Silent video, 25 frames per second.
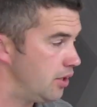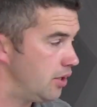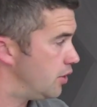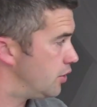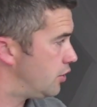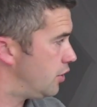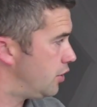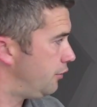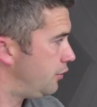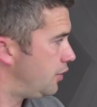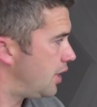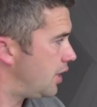
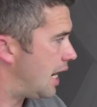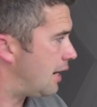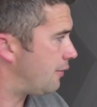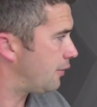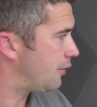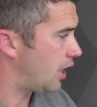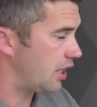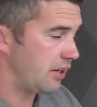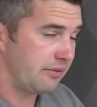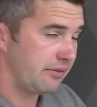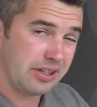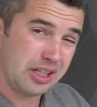So if you have
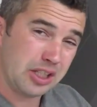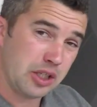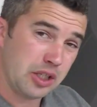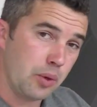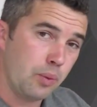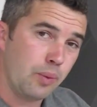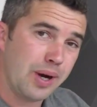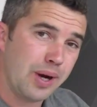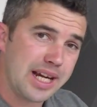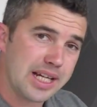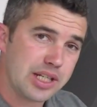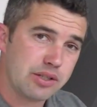kind of like a
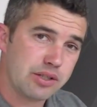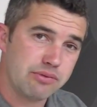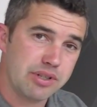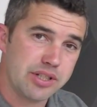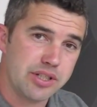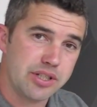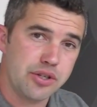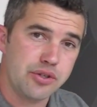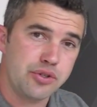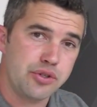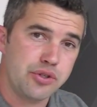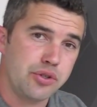wax
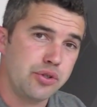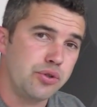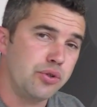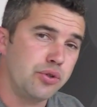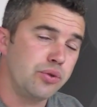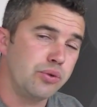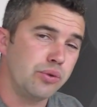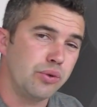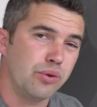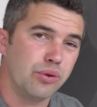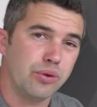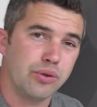
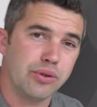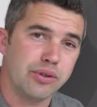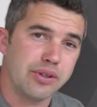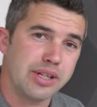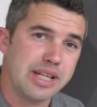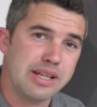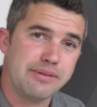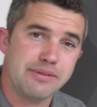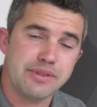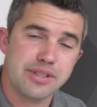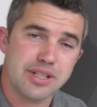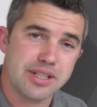residue or
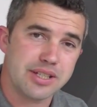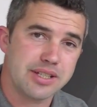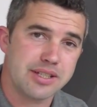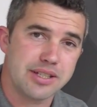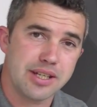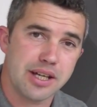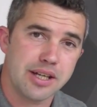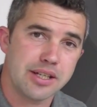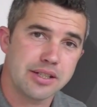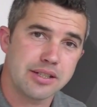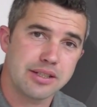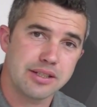even just
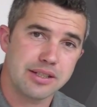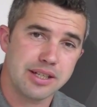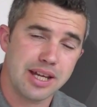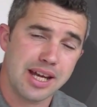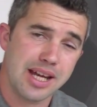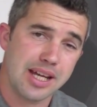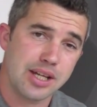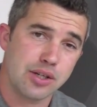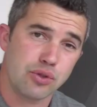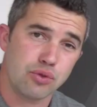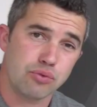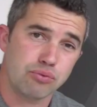dust
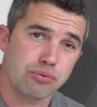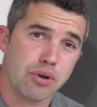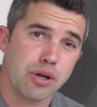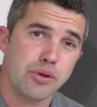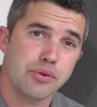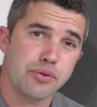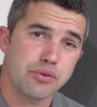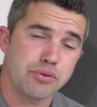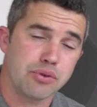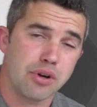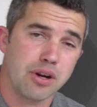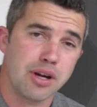and
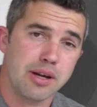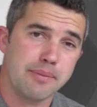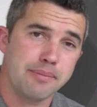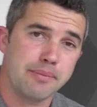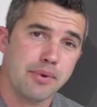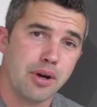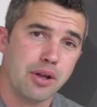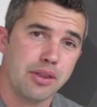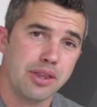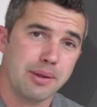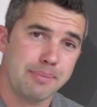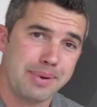road
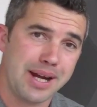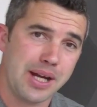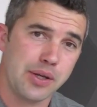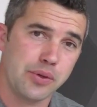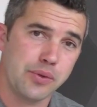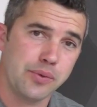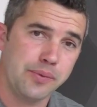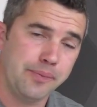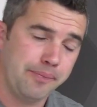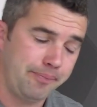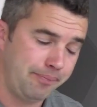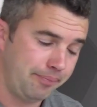grime on the
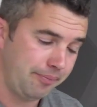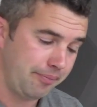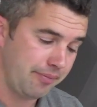panel,